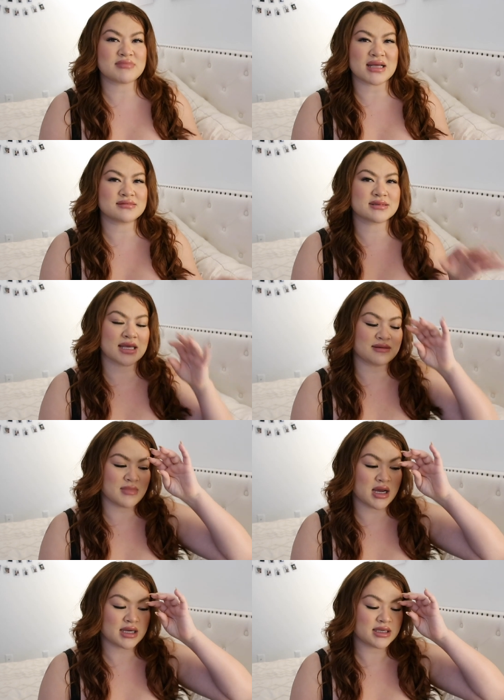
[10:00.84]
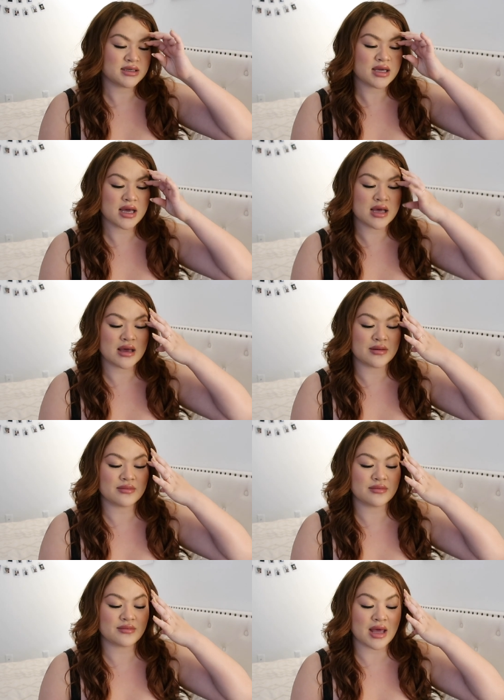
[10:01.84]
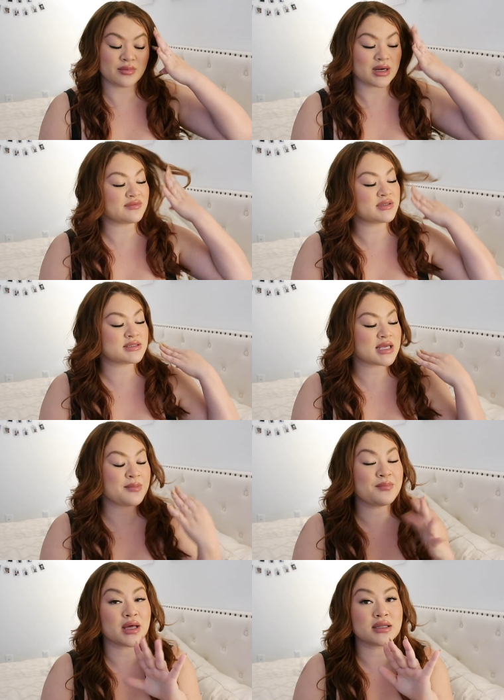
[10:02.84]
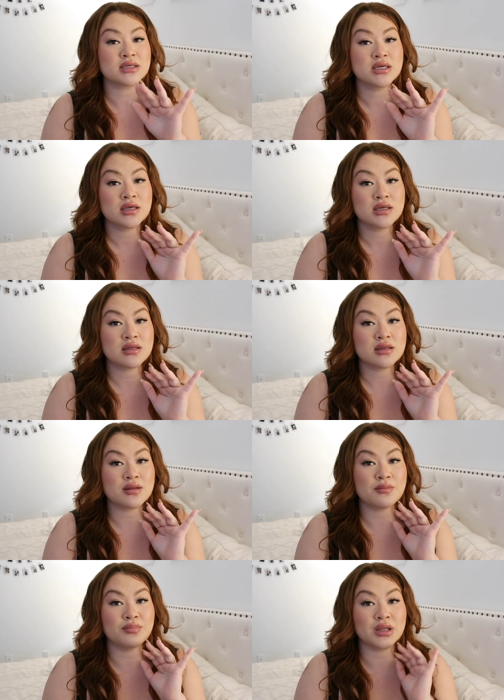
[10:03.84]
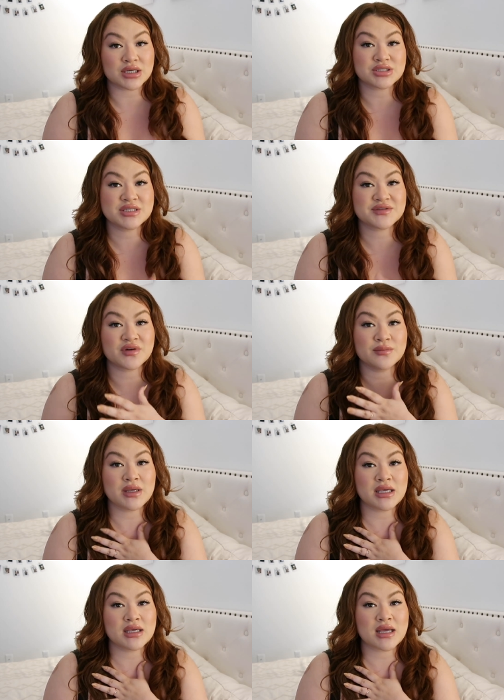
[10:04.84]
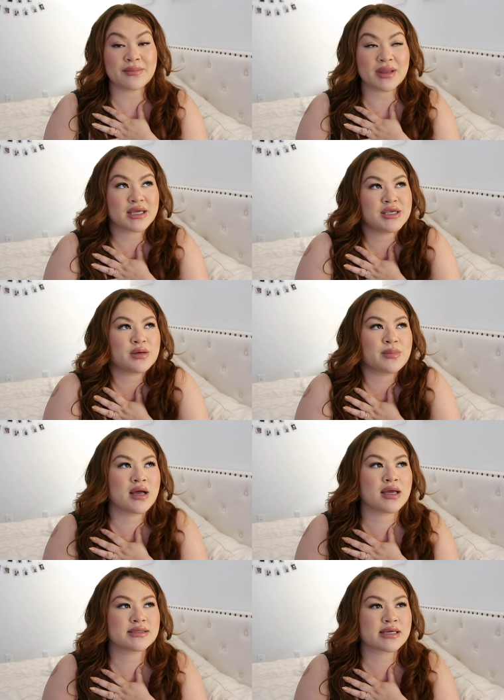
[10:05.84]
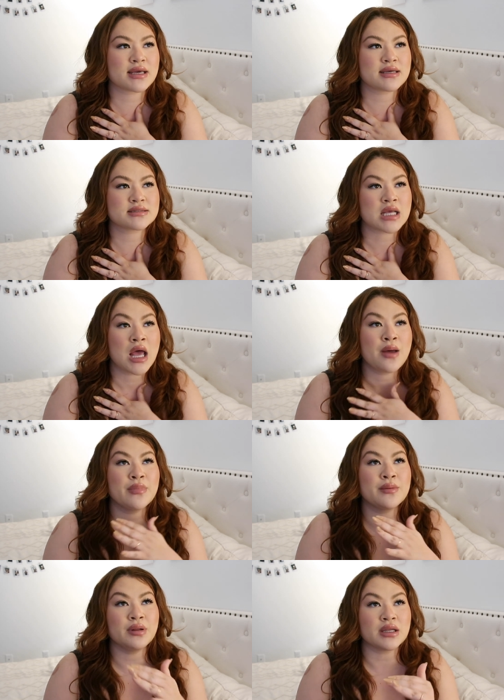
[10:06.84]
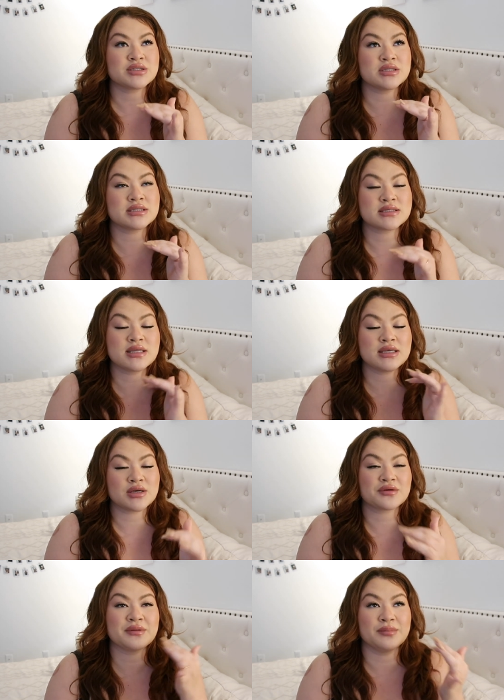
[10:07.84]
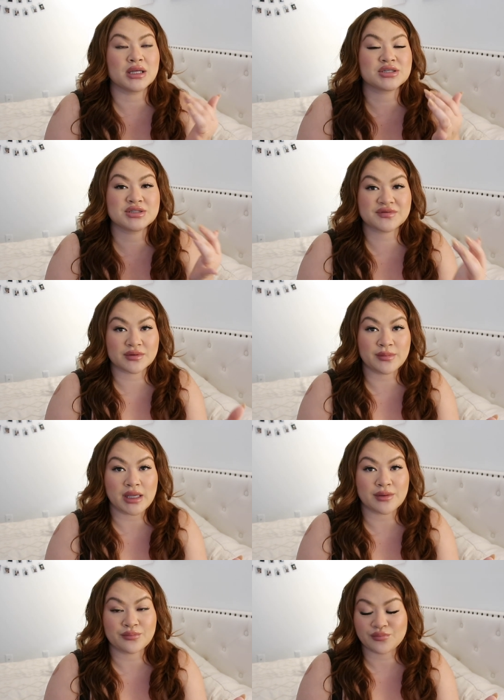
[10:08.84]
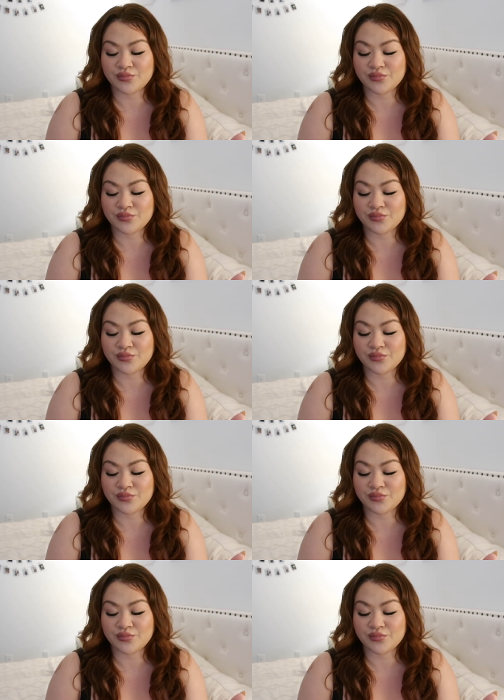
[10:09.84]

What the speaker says: That's like mine, I would have to say. But blushes for me, I'm like a year behind, I guess. But blush, this is the year of the blushes for me.